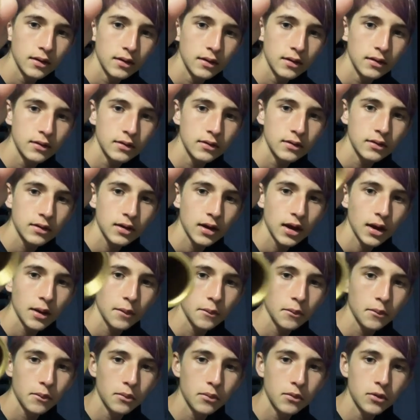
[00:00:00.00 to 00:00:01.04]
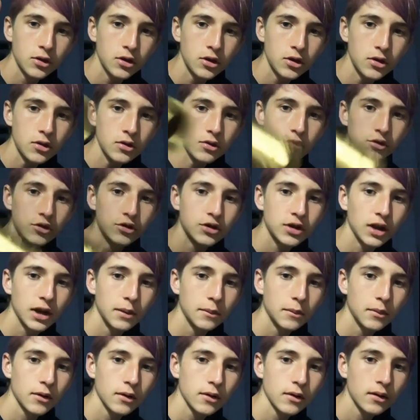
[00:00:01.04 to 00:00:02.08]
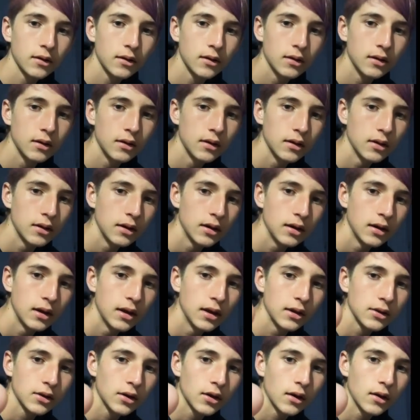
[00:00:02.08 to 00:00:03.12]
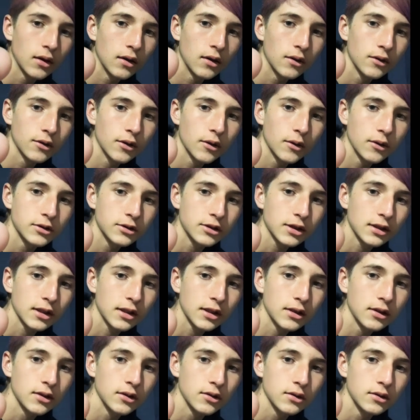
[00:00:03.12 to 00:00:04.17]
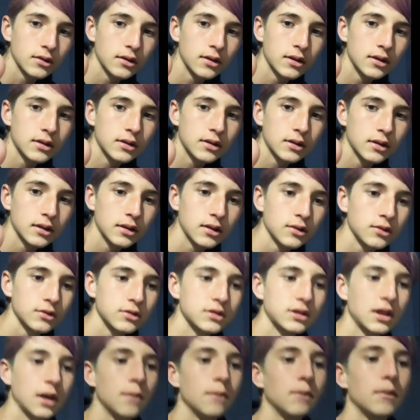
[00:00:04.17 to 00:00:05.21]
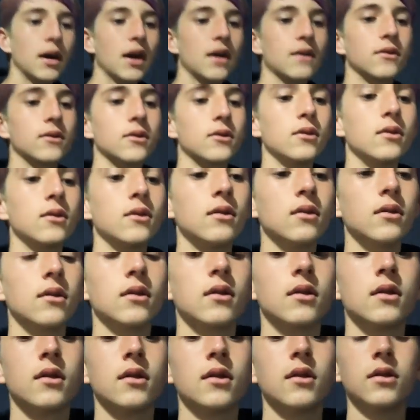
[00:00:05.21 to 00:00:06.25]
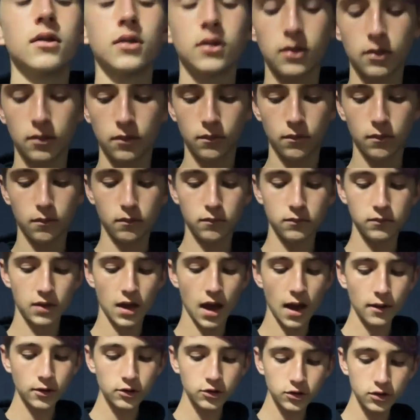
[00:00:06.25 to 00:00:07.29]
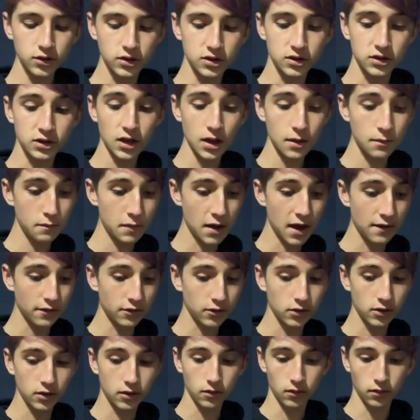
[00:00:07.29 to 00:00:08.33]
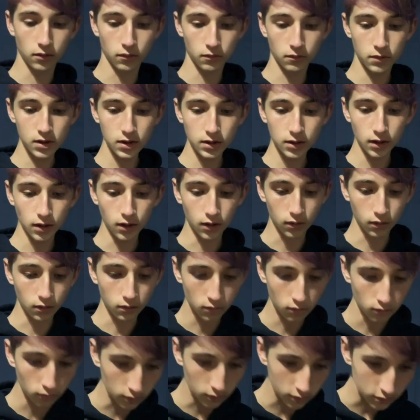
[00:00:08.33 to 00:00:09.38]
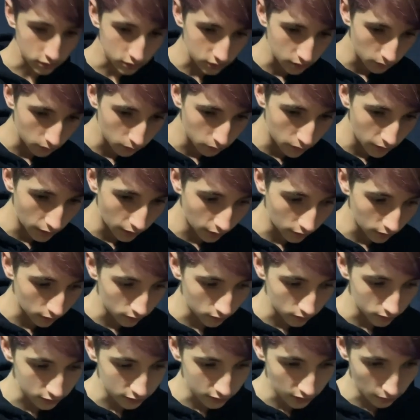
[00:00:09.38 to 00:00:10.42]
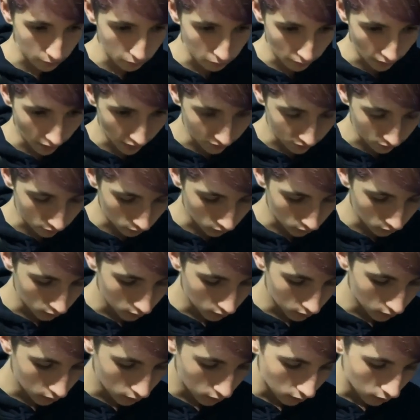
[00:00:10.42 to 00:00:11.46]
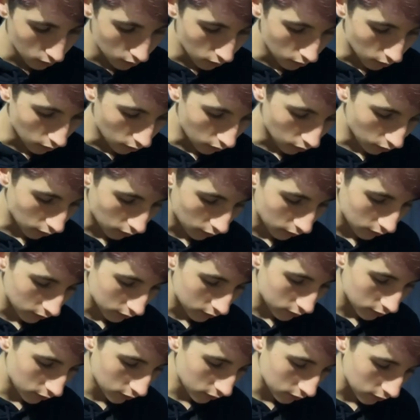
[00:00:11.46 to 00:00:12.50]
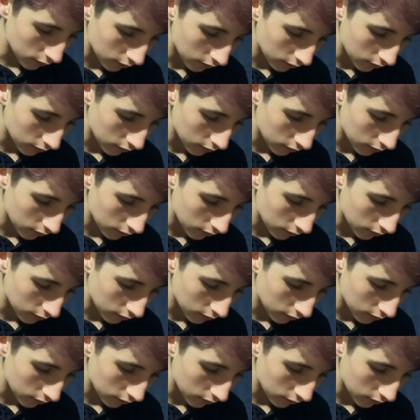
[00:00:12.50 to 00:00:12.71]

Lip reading: it's got a huge chamber. And it's always got it's a little step baffle. Actually, the step baffle on the Rico was bigger than the step baffle on the Durga.